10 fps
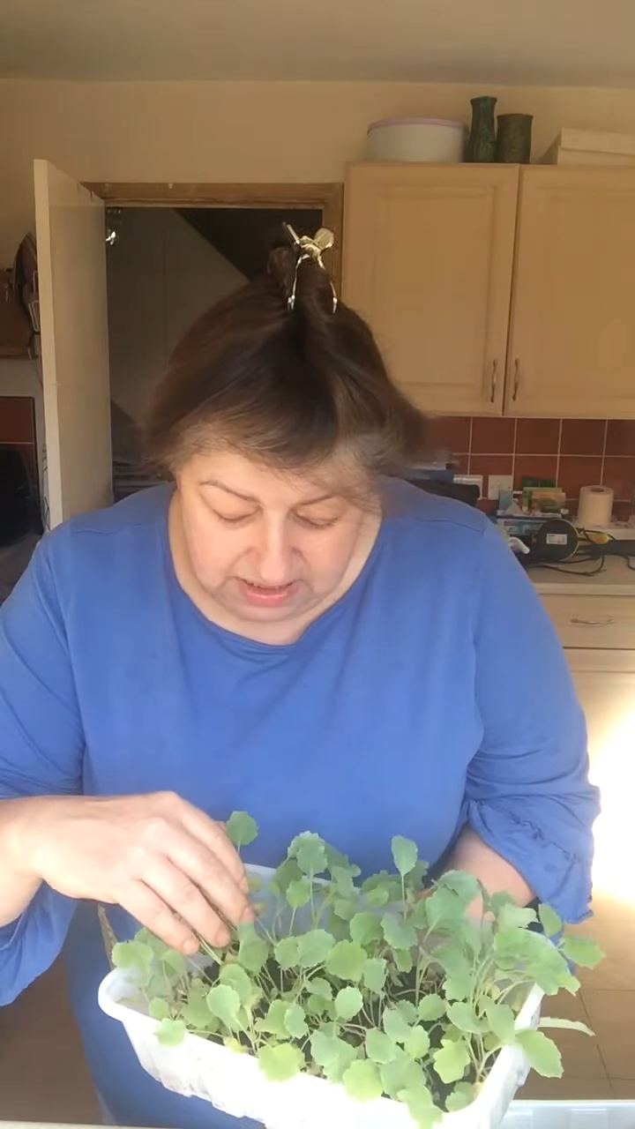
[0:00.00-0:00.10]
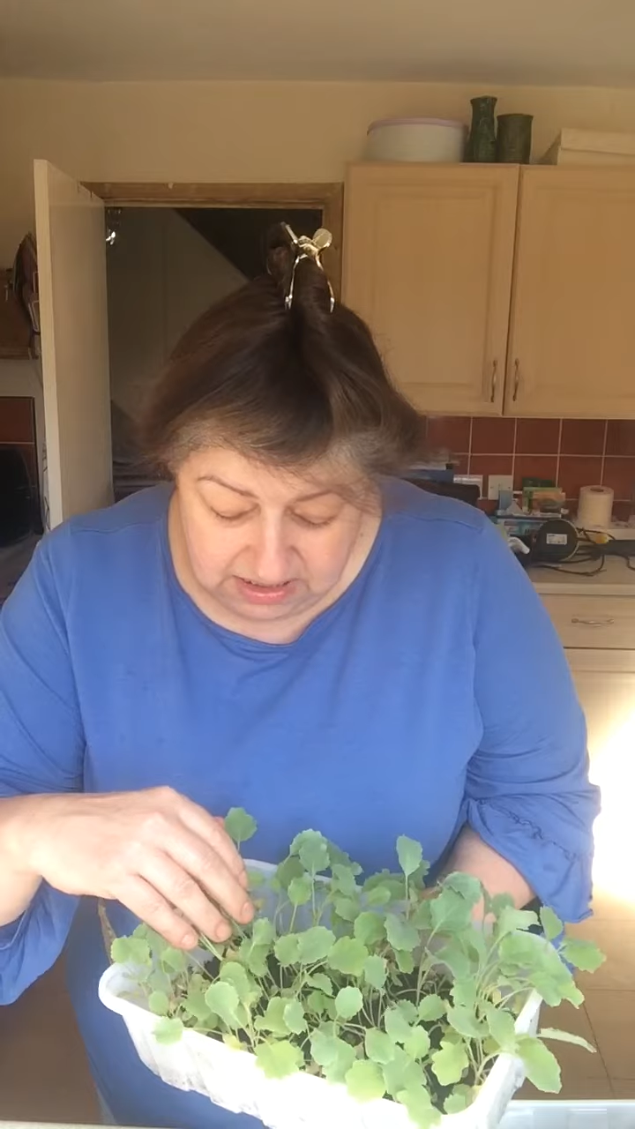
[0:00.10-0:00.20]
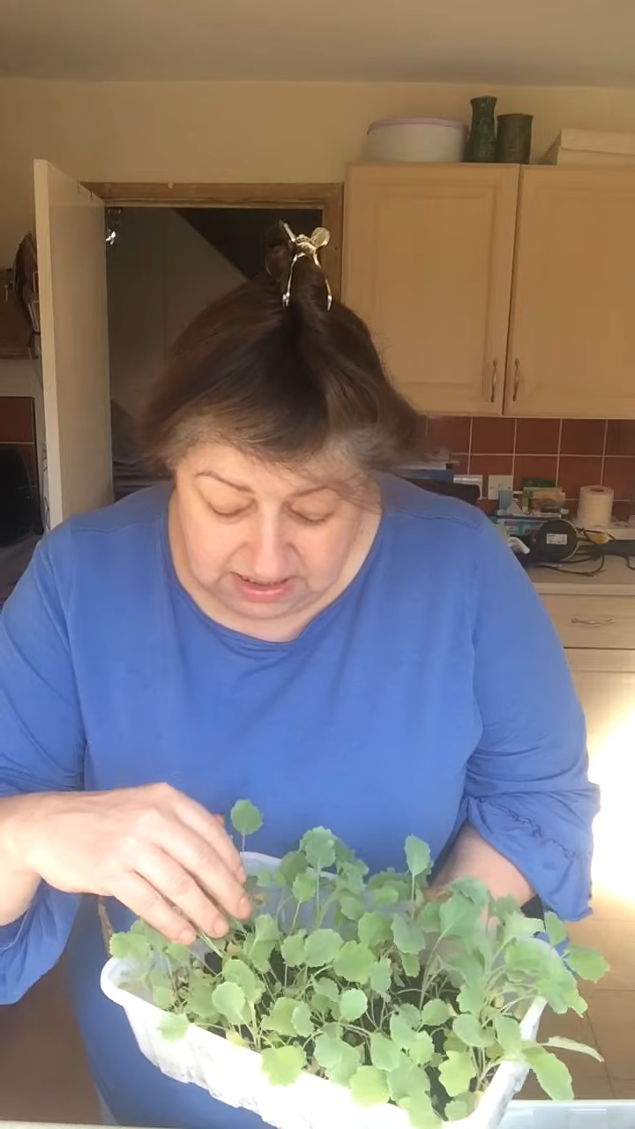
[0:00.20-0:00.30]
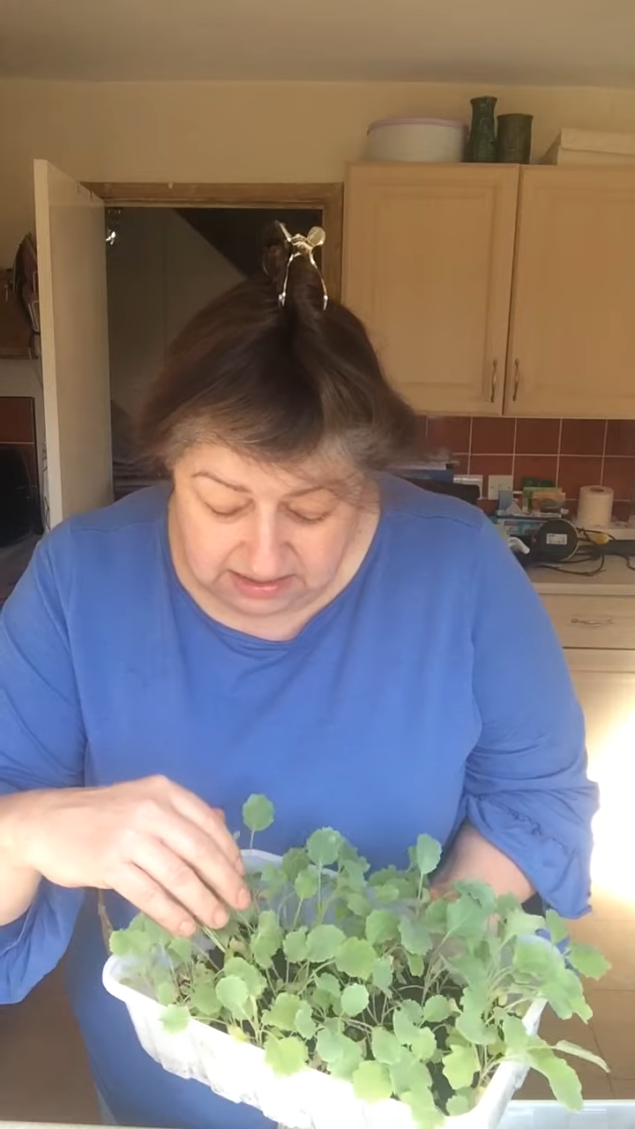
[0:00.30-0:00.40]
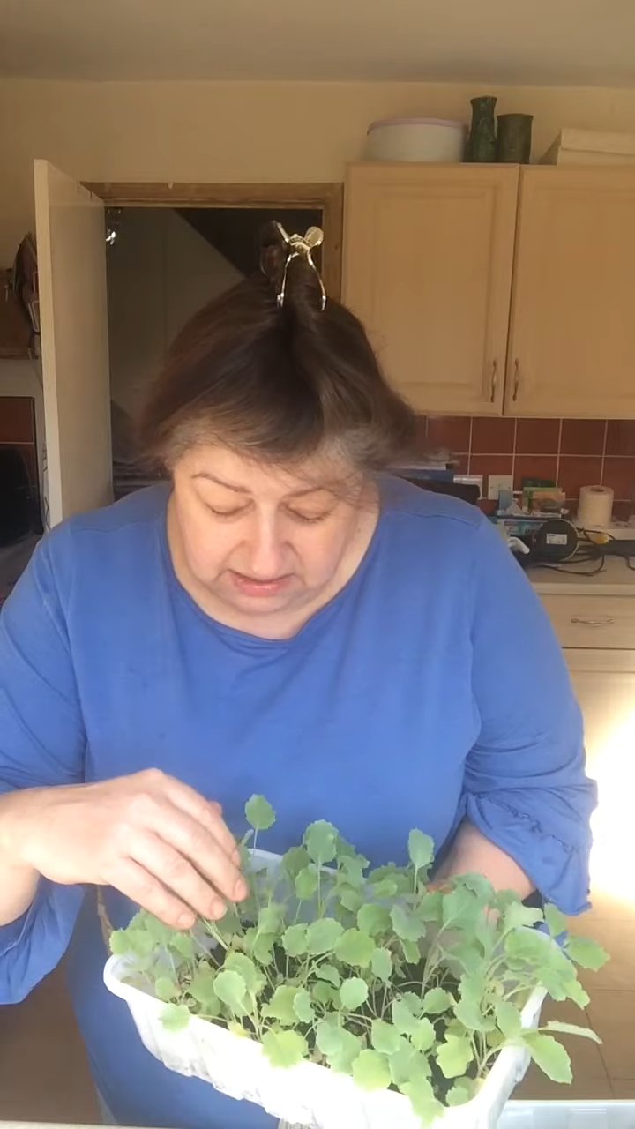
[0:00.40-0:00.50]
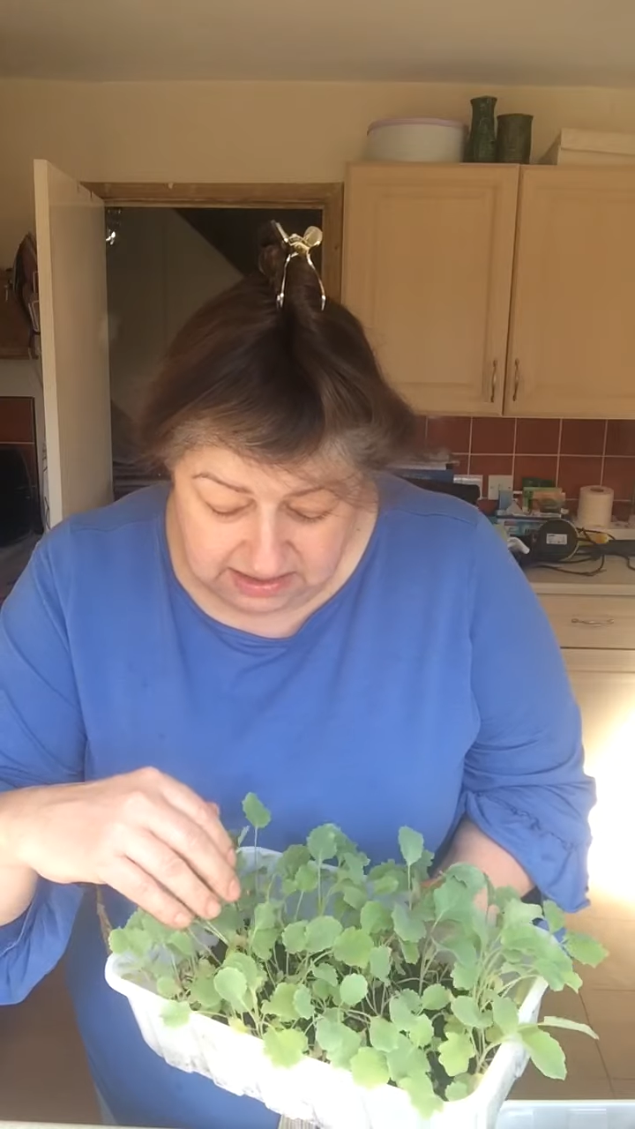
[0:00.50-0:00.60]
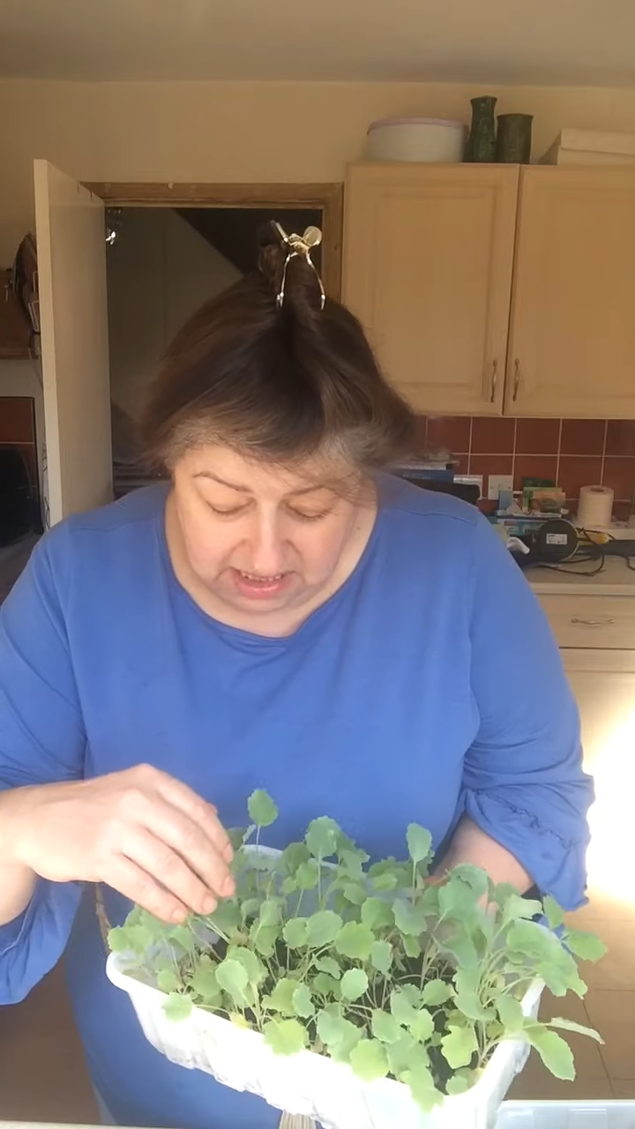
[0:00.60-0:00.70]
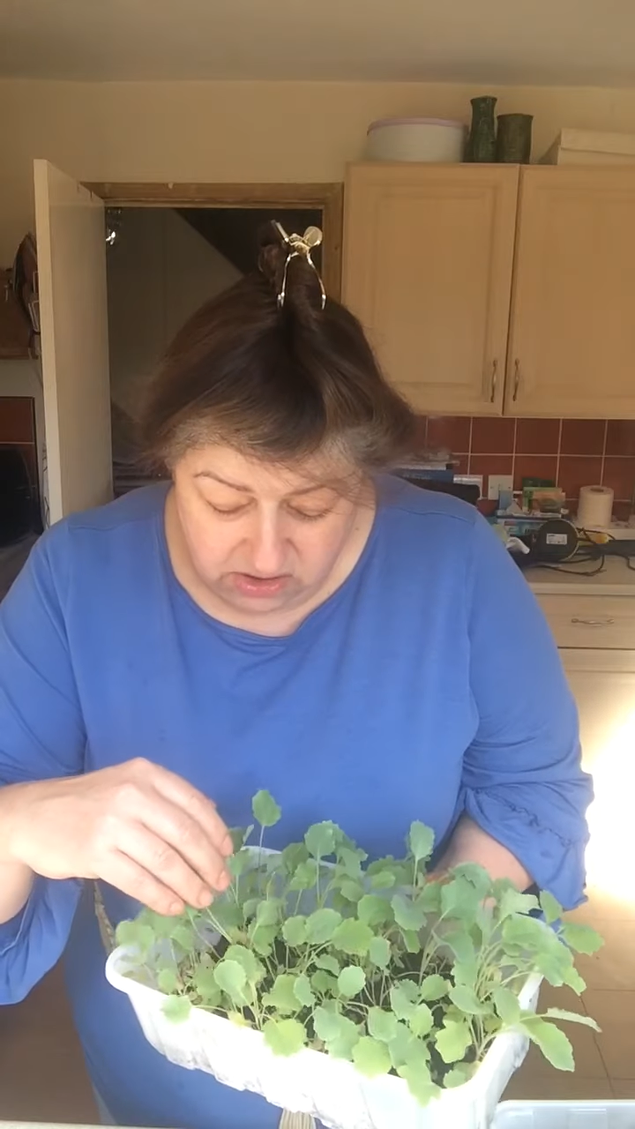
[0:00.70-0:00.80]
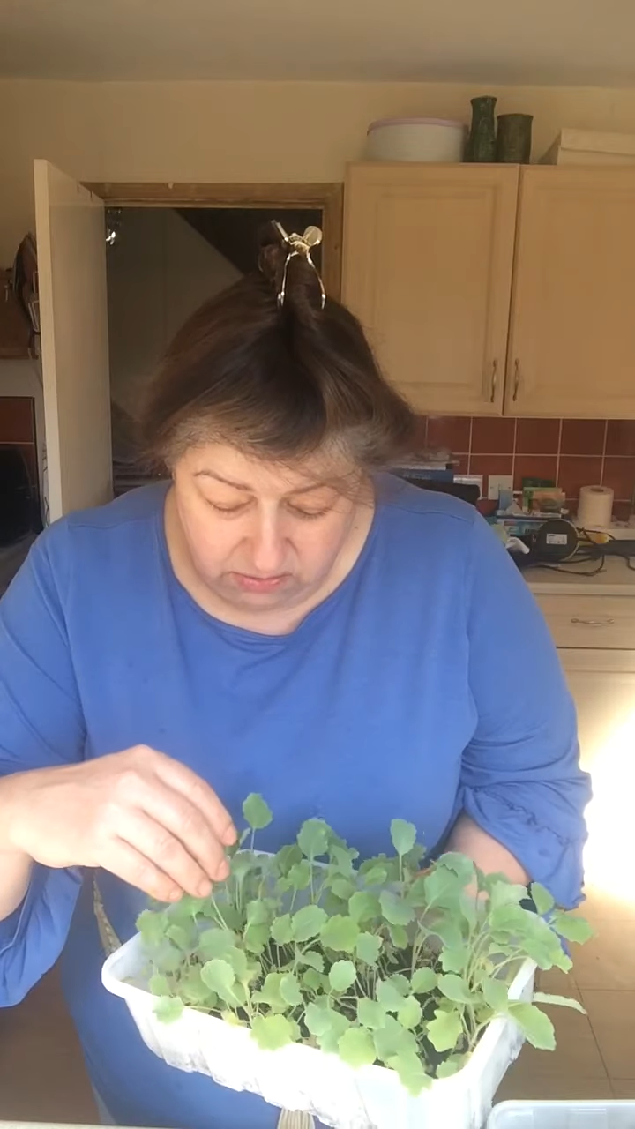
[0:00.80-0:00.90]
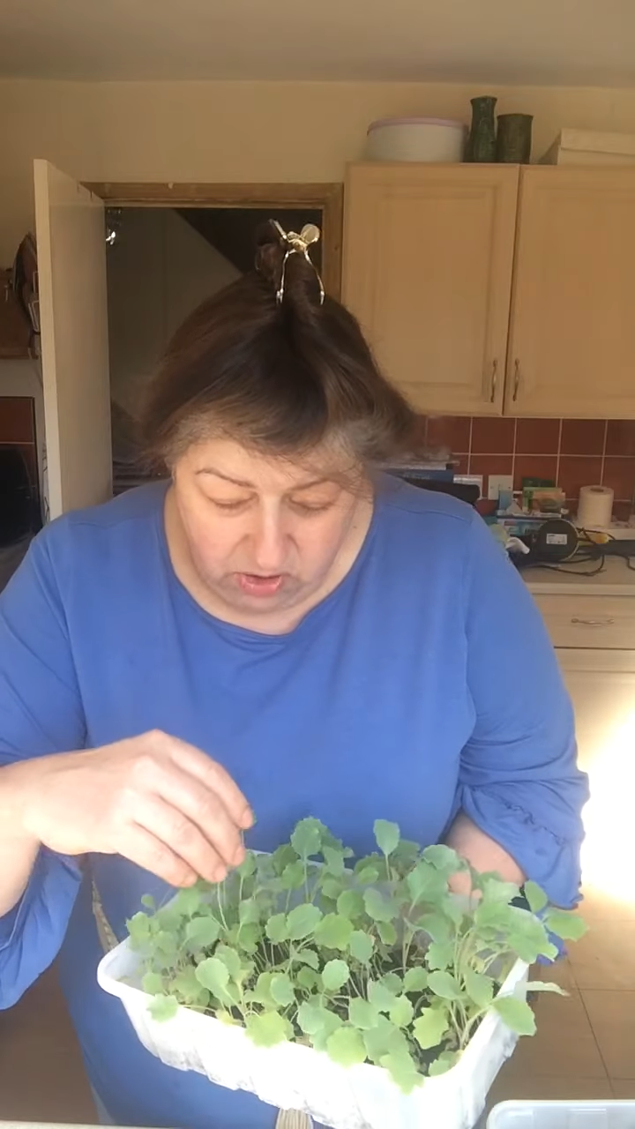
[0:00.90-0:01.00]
at this stage,